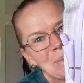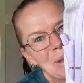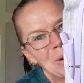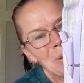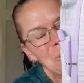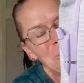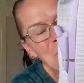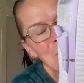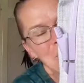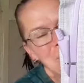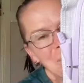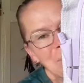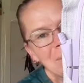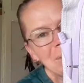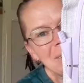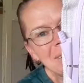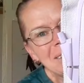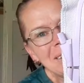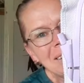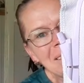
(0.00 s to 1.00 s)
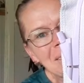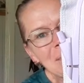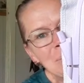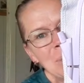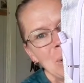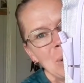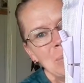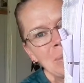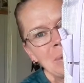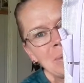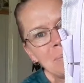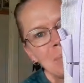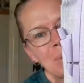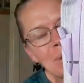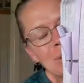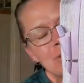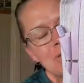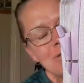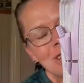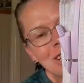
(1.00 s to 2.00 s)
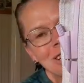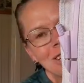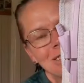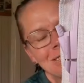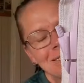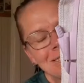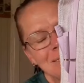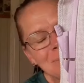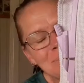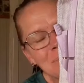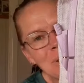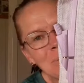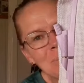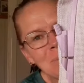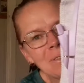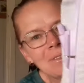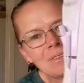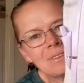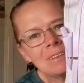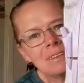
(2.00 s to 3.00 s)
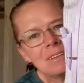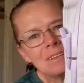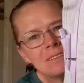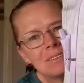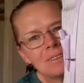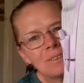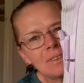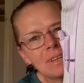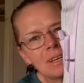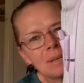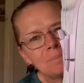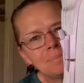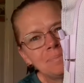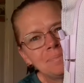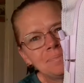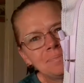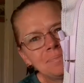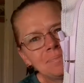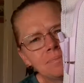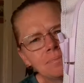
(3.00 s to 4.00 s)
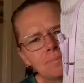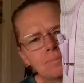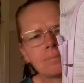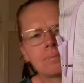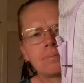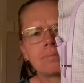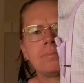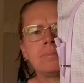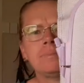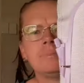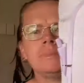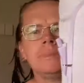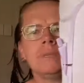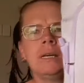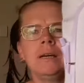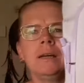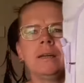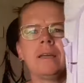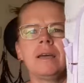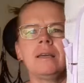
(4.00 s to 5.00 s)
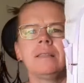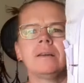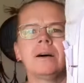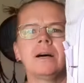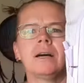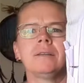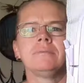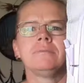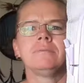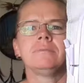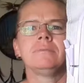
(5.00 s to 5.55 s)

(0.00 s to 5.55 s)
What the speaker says: whip at the moment, project at the moment that is on that. Okay, light.